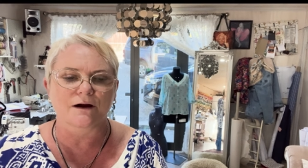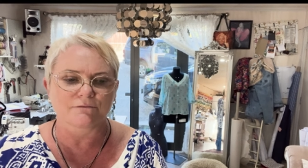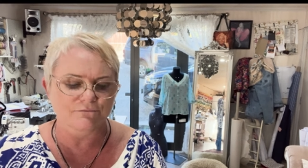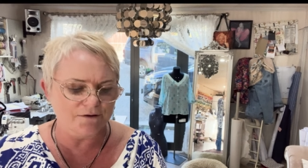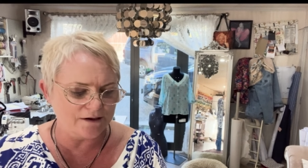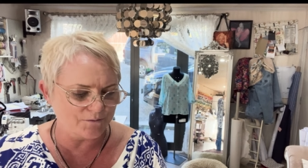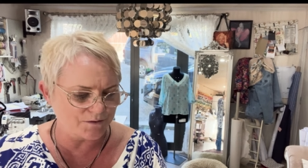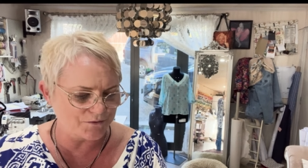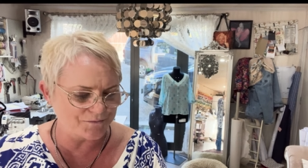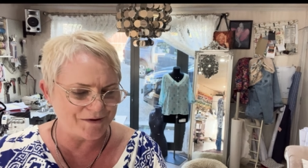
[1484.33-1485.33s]
I really want
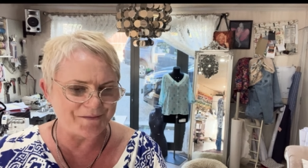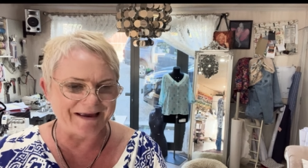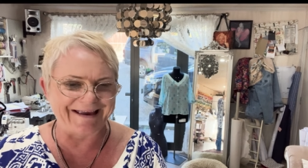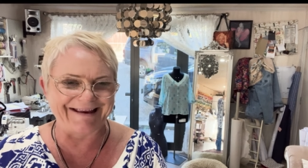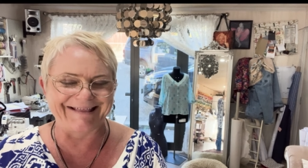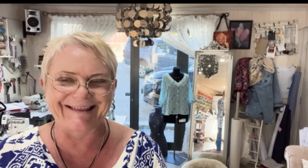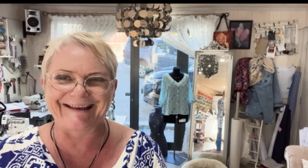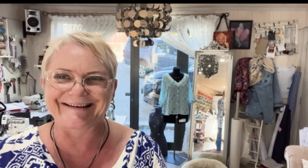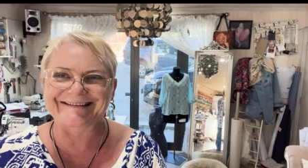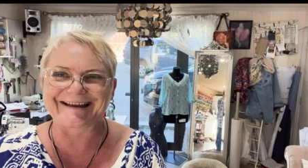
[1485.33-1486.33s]
to put me making
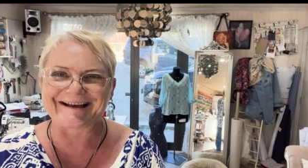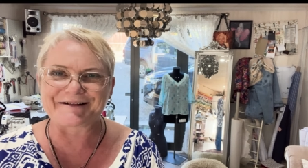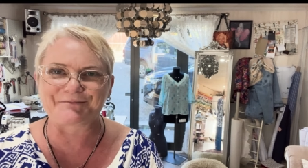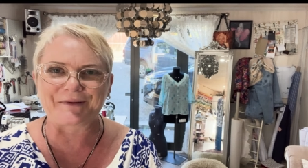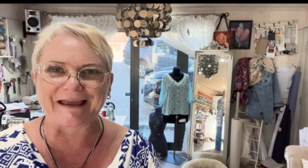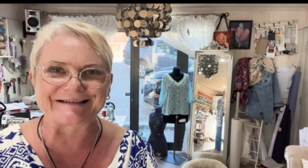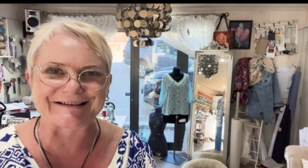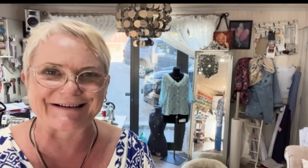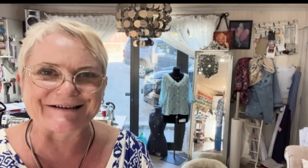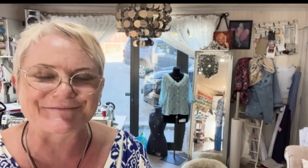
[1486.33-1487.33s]
that
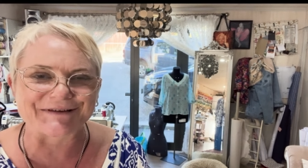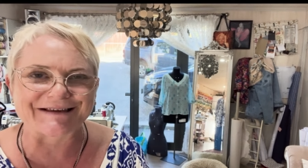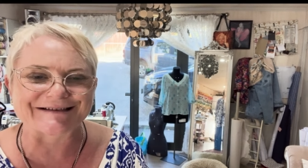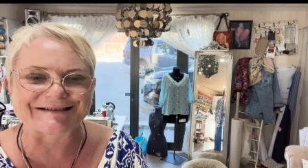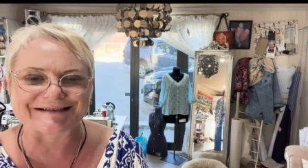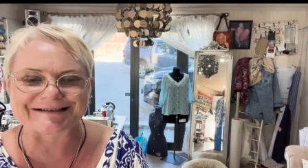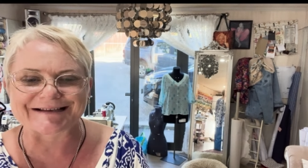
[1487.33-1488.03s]
pattern up because